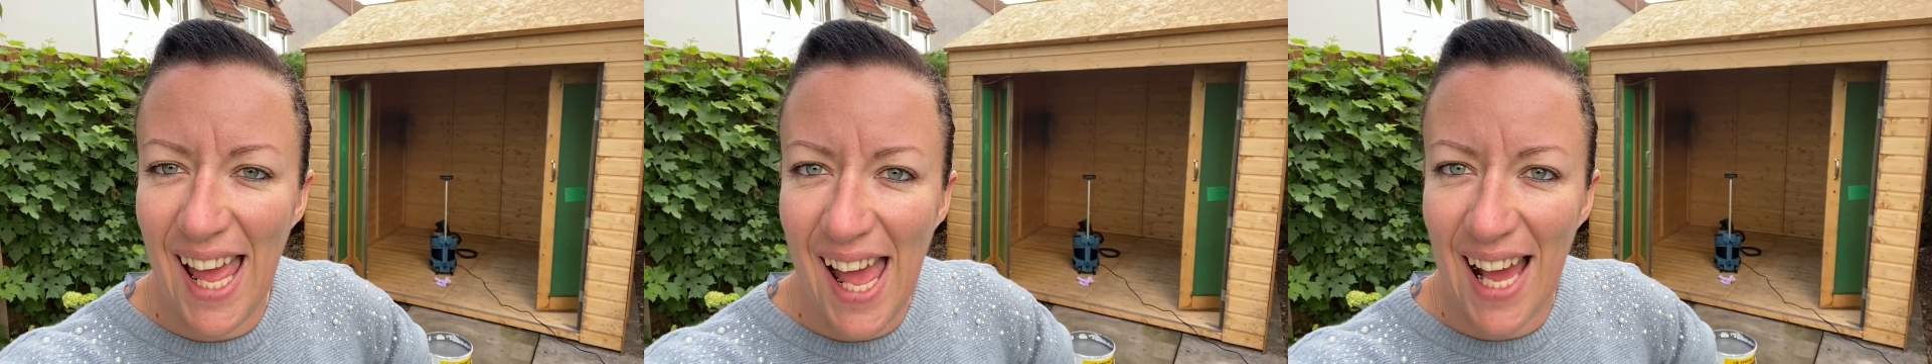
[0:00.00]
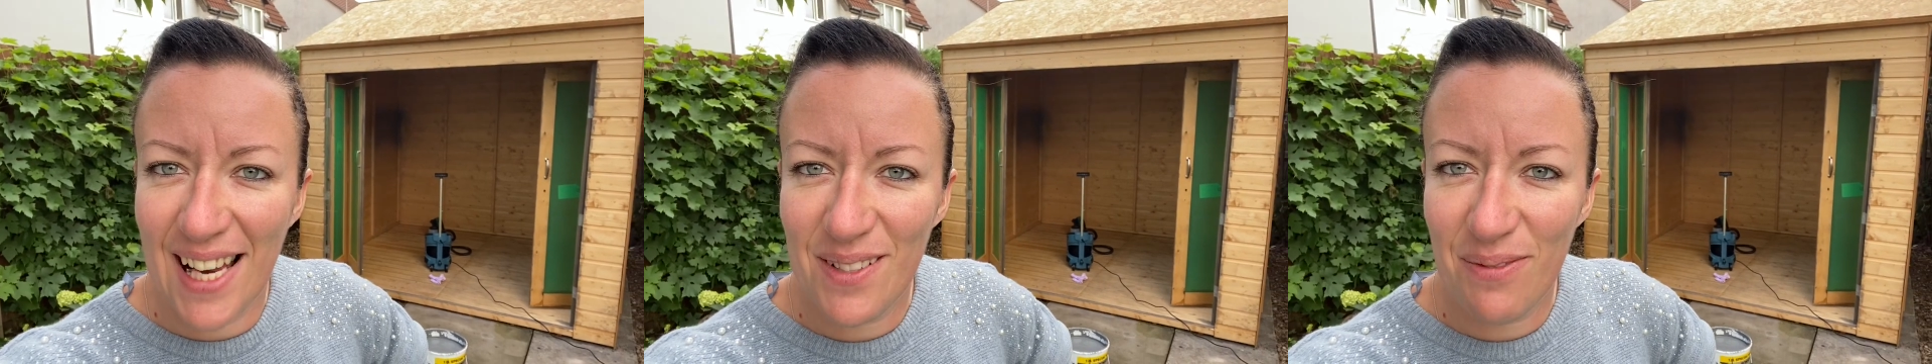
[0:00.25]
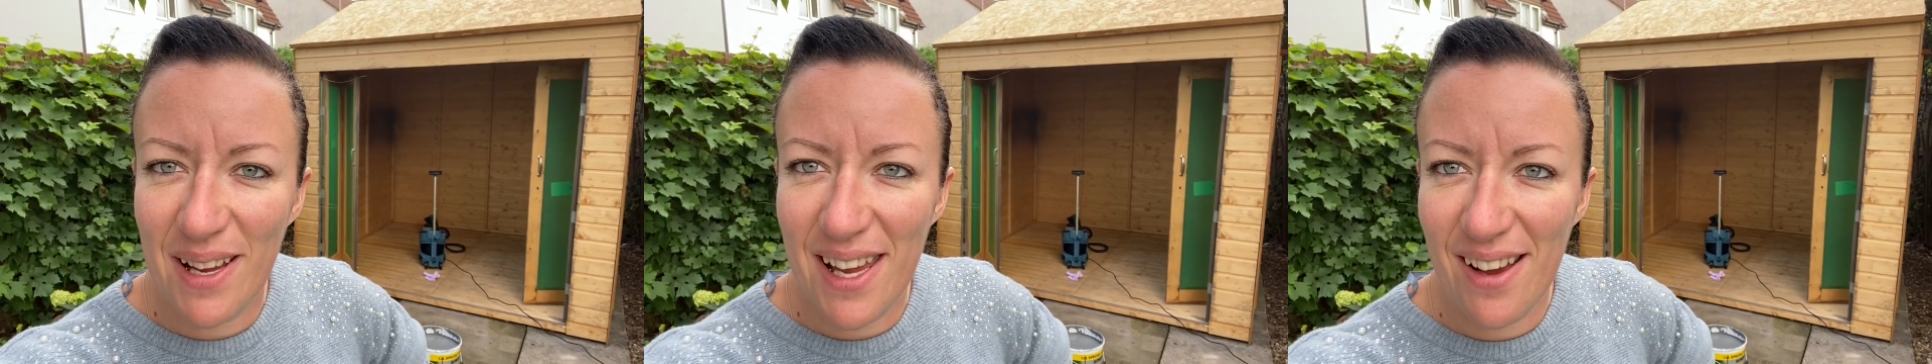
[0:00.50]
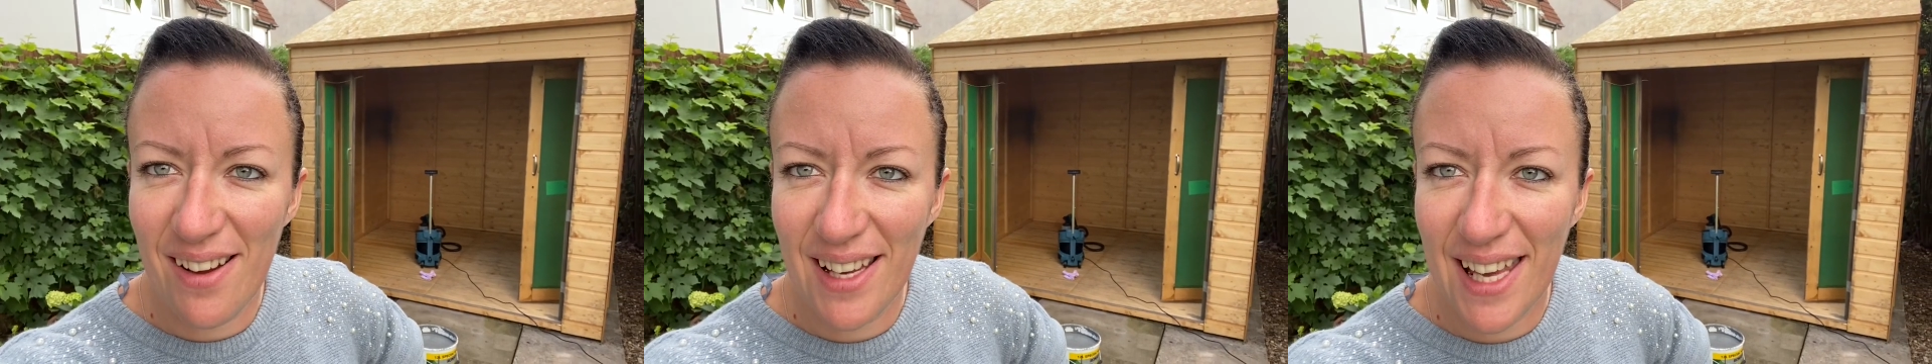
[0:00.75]
and
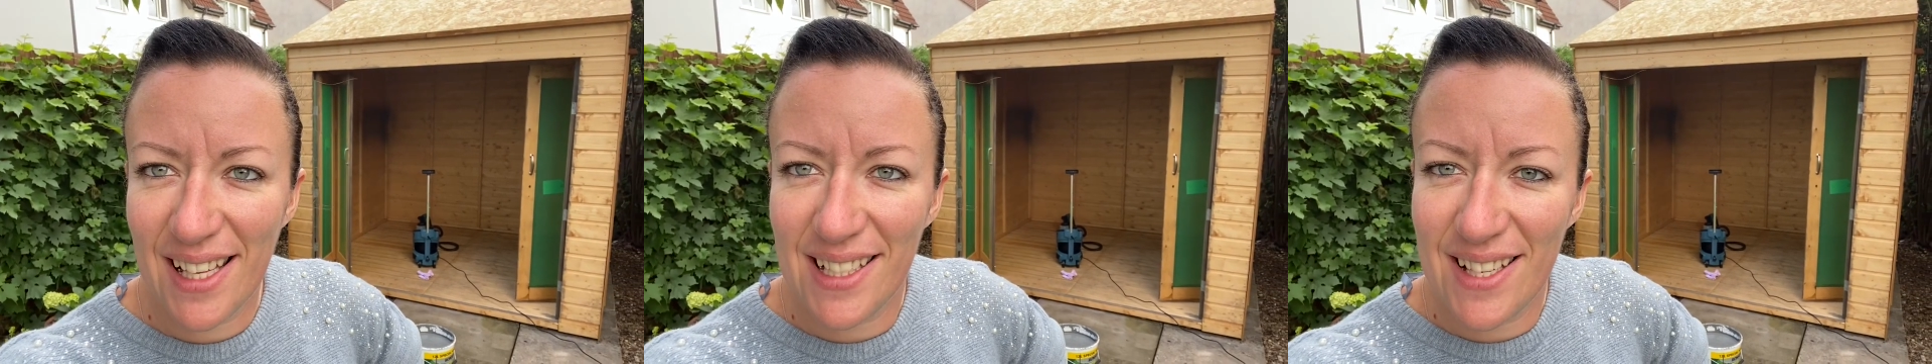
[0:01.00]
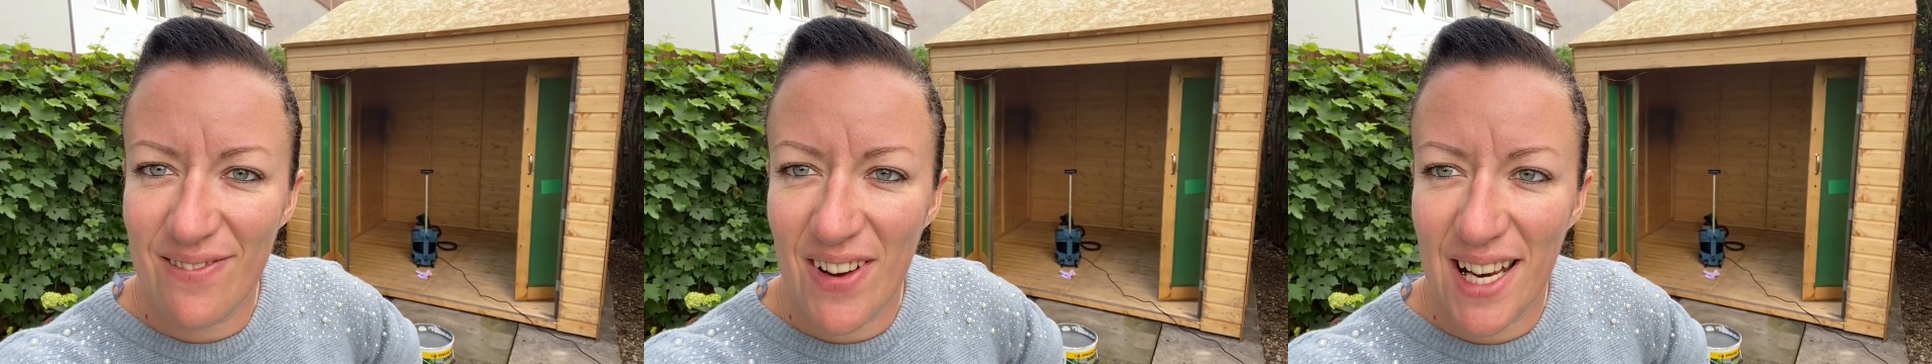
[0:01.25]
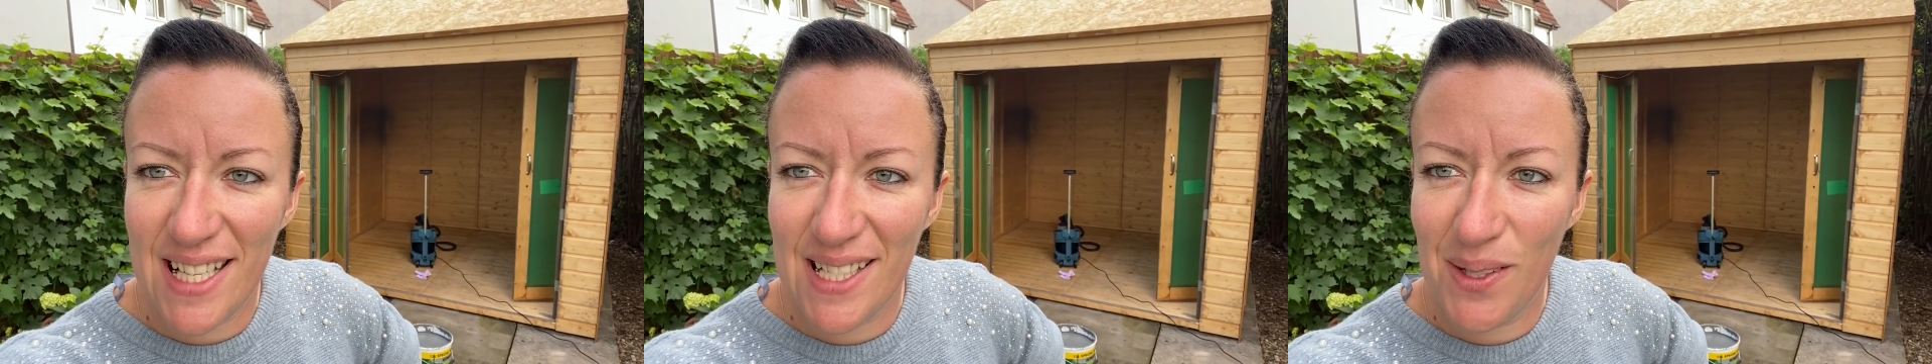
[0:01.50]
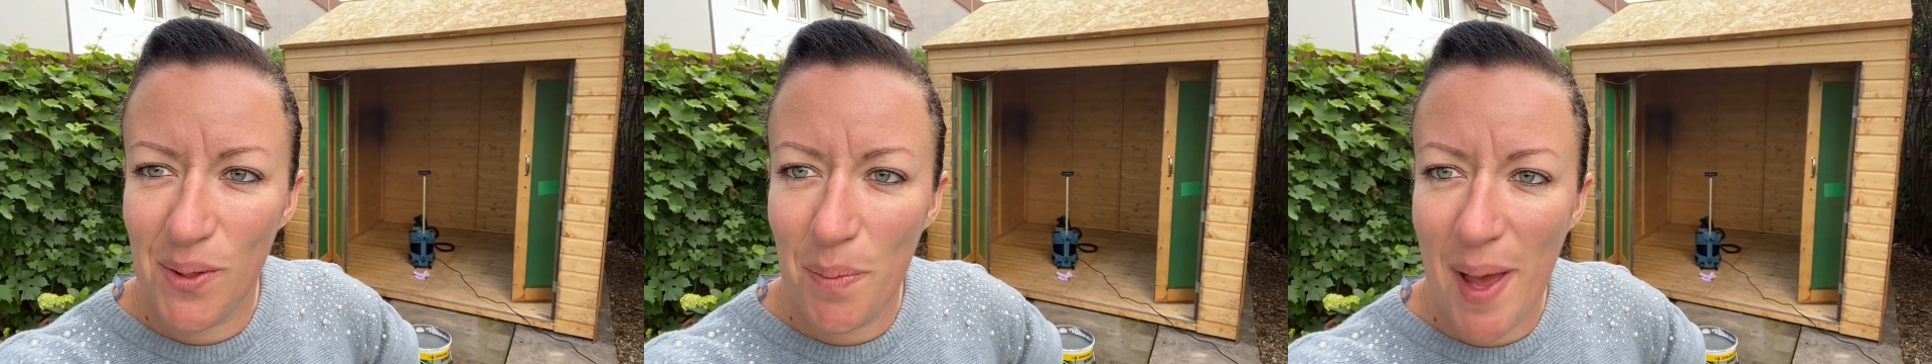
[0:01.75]
we are getting ready
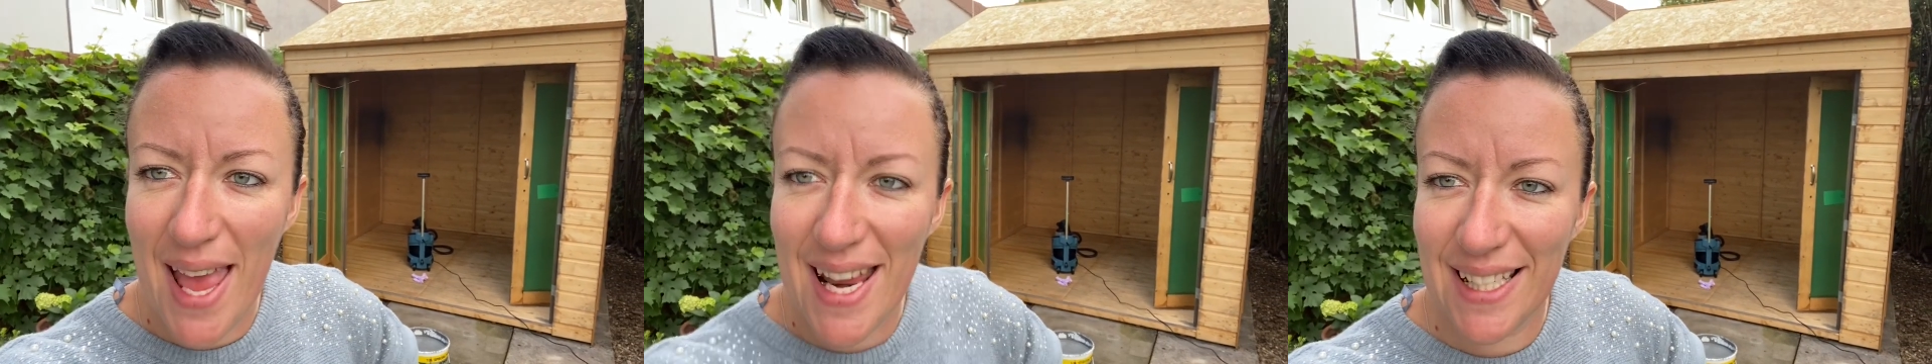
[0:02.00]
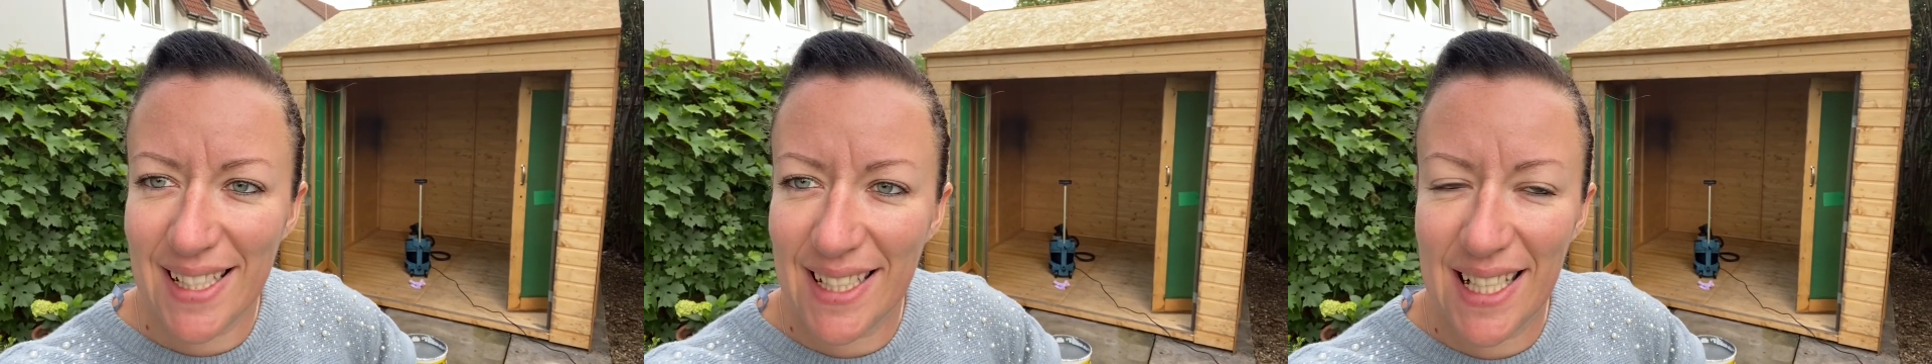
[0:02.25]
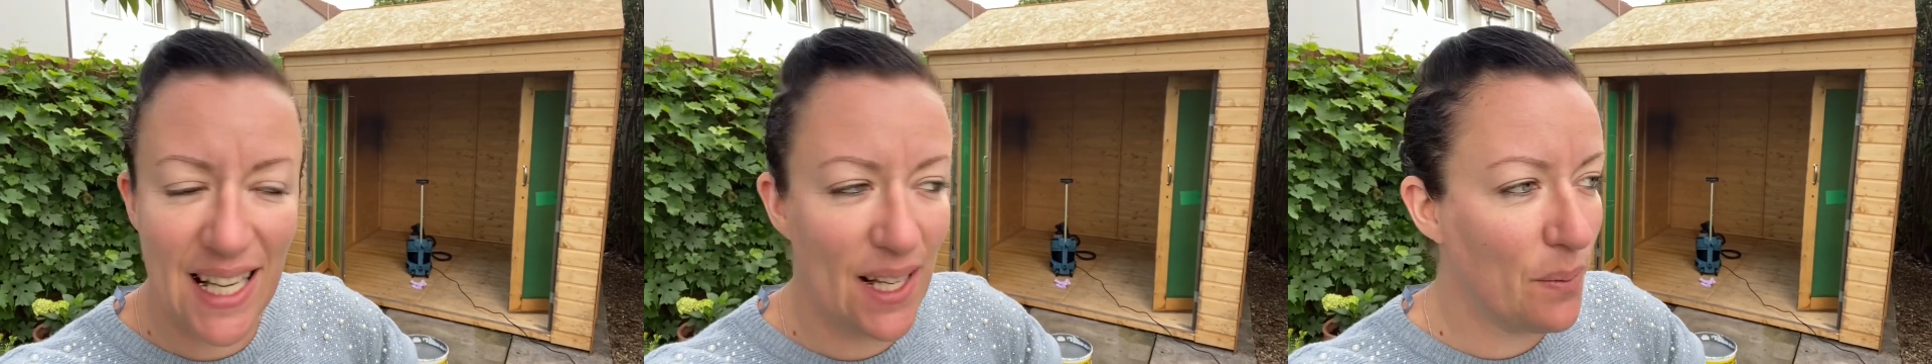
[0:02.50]
to paint.